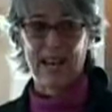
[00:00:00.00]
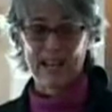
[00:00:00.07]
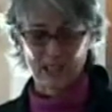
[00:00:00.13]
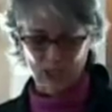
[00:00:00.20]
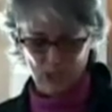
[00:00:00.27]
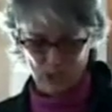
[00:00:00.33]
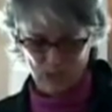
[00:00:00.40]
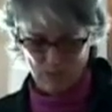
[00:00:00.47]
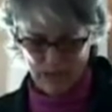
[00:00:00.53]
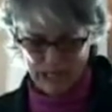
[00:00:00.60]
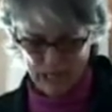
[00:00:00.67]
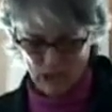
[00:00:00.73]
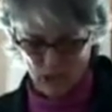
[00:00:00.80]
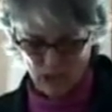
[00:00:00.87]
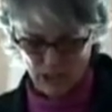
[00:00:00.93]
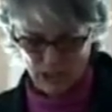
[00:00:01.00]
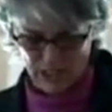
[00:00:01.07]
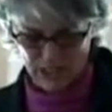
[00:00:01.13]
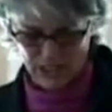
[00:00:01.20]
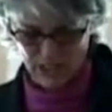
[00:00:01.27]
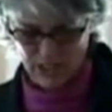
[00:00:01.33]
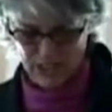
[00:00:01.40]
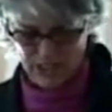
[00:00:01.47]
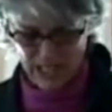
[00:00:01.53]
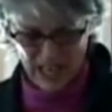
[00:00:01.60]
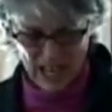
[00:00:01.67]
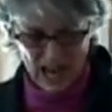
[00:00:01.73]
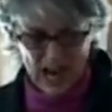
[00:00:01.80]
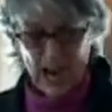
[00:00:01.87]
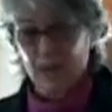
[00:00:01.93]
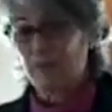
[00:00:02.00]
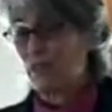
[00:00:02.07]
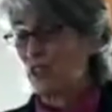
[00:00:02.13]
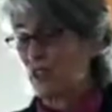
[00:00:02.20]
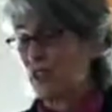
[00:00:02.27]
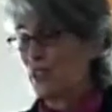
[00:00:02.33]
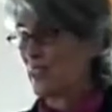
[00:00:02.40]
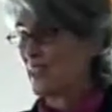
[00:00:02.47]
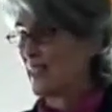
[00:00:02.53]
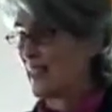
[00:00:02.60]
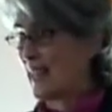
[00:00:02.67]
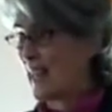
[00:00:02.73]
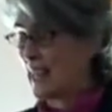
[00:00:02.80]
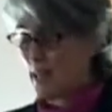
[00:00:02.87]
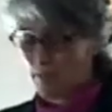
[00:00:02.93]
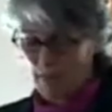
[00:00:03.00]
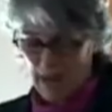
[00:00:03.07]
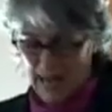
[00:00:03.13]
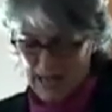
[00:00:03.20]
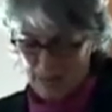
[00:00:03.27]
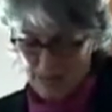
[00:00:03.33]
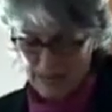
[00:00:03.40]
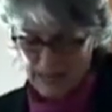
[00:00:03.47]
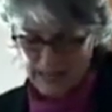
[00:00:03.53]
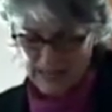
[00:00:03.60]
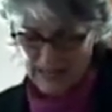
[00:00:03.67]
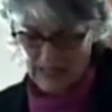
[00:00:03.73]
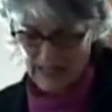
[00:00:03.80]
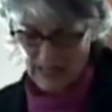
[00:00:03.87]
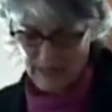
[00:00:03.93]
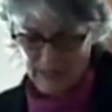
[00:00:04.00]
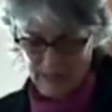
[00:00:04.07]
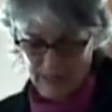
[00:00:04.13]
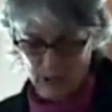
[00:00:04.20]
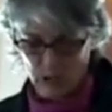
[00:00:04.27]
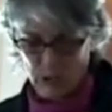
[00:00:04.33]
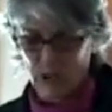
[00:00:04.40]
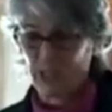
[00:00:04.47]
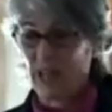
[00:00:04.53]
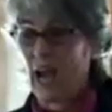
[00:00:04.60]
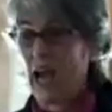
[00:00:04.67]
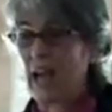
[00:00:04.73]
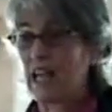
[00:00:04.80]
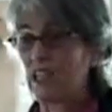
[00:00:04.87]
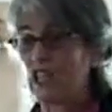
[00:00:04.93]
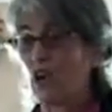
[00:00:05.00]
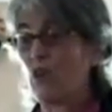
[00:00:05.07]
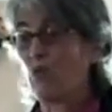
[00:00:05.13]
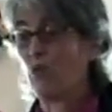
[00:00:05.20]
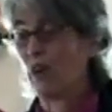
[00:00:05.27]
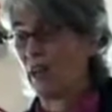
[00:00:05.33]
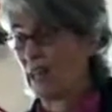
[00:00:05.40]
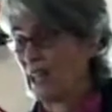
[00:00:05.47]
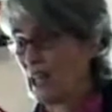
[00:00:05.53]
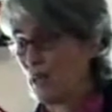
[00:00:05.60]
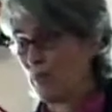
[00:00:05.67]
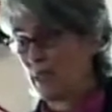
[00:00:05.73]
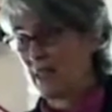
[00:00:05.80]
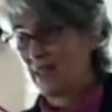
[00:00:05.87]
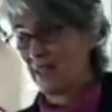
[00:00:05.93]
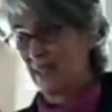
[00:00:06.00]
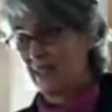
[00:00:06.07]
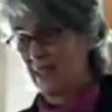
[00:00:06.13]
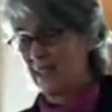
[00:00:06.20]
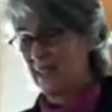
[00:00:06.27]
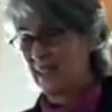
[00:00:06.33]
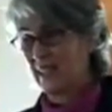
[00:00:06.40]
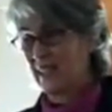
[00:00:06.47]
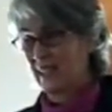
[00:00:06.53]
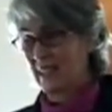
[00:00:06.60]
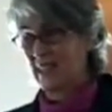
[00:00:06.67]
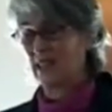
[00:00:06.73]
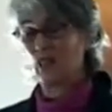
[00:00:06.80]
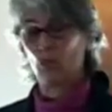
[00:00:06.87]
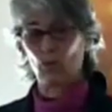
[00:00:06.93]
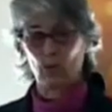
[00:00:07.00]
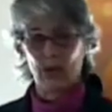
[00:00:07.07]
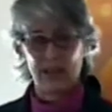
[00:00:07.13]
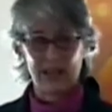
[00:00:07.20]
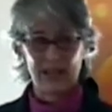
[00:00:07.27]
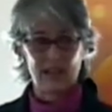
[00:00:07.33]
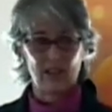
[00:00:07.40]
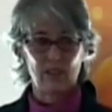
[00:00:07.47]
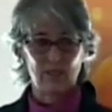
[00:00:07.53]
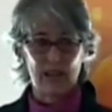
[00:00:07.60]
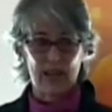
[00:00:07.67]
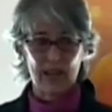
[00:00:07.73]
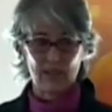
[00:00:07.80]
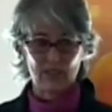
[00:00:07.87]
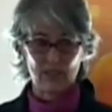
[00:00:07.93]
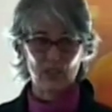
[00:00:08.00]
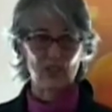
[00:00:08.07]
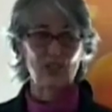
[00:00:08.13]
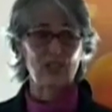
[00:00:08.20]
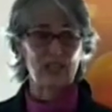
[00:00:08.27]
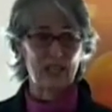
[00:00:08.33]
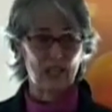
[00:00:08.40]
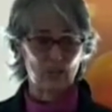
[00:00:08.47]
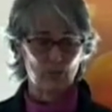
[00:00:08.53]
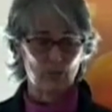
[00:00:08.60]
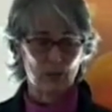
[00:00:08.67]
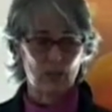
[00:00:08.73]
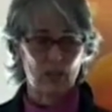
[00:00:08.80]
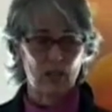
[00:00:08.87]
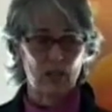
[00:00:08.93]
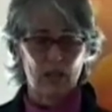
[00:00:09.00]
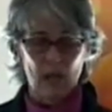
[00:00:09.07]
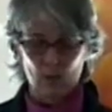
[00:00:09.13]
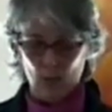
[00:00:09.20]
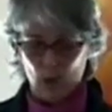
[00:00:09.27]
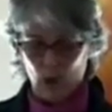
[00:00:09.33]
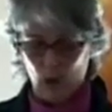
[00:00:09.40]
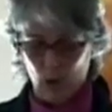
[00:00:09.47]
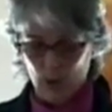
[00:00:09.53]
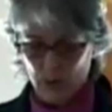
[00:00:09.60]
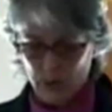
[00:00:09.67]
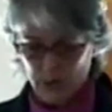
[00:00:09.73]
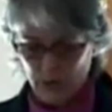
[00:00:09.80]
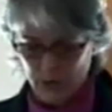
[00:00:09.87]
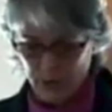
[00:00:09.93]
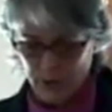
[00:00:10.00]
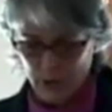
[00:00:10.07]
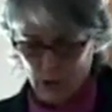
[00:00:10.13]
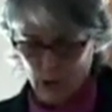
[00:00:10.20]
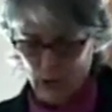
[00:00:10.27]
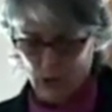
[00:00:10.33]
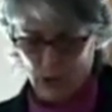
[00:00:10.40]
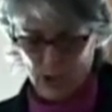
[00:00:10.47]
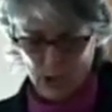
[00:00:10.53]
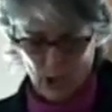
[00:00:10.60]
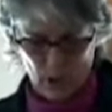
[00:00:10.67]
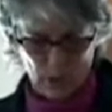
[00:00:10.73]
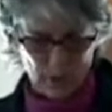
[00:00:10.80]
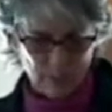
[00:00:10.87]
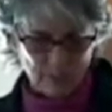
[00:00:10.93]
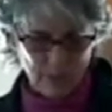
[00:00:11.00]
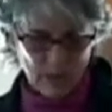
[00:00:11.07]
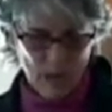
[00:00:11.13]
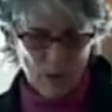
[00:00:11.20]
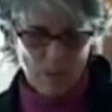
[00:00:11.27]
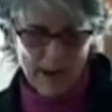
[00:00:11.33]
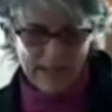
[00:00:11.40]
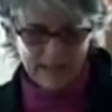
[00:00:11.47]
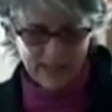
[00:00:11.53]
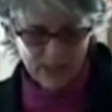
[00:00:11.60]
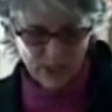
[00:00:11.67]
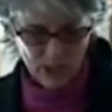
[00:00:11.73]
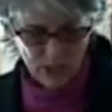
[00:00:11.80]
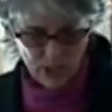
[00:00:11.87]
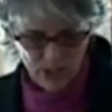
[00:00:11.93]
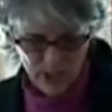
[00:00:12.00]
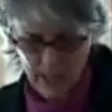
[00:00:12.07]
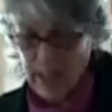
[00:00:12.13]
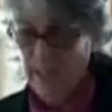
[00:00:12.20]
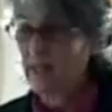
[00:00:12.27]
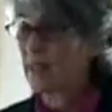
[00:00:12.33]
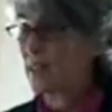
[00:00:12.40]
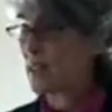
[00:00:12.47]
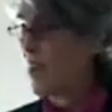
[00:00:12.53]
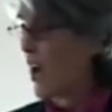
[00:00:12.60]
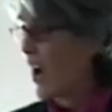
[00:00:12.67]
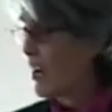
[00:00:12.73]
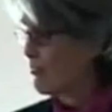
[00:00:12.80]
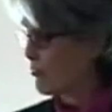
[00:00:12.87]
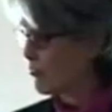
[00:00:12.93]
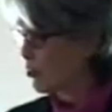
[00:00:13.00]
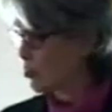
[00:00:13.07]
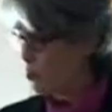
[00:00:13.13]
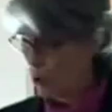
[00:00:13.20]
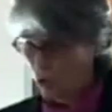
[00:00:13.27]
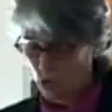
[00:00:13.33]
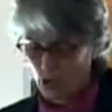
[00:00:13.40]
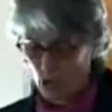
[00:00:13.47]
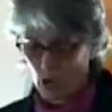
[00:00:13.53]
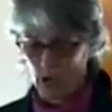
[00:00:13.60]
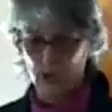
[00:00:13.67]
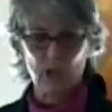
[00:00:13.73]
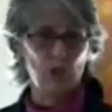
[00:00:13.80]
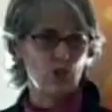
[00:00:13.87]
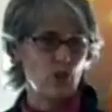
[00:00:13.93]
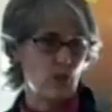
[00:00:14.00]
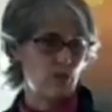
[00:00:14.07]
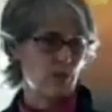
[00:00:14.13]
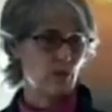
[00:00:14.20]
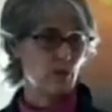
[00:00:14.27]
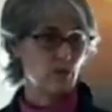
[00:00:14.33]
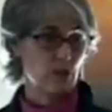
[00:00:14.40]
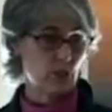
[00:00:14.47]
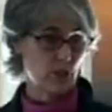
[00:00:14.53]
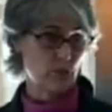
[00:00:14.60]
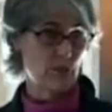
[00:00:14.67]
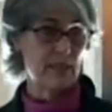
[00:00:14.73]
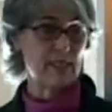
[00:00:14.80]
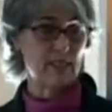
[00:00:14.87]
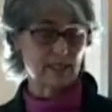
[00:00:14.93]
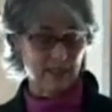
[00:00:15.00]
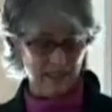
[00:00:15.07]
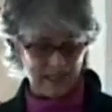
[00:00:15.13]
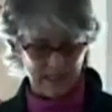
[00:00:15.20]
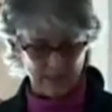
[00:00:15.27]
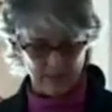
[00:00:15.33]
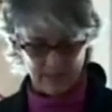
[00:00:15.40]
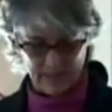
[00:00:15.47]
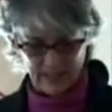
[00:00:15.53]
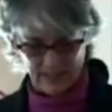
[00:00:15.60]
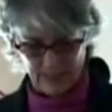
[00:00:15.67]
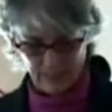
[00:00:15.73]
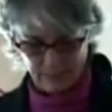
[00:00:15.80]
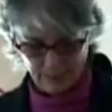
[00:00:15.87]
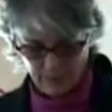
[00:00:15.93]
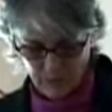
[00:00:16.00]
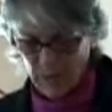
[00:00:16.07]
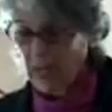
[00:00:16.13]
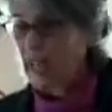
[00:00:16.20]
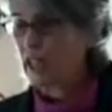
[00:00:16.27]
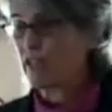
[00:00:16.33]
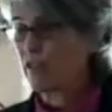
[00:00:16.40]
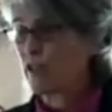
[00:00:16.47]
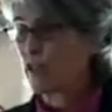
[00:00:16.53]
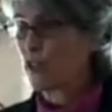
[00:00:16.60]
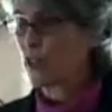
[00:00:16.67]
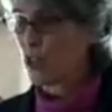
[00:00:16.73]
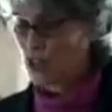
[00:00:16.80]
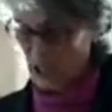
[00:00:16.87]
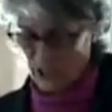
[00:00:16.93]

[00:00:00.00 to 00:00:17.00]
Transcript: going to ask you to make your list. I'm just stating my opinion of foods that I don't want to eat because I think they get in the way of having sustainable, more wholesome foods. So my list goes like this: high fructose corn syrup, which is basically in everything, inverse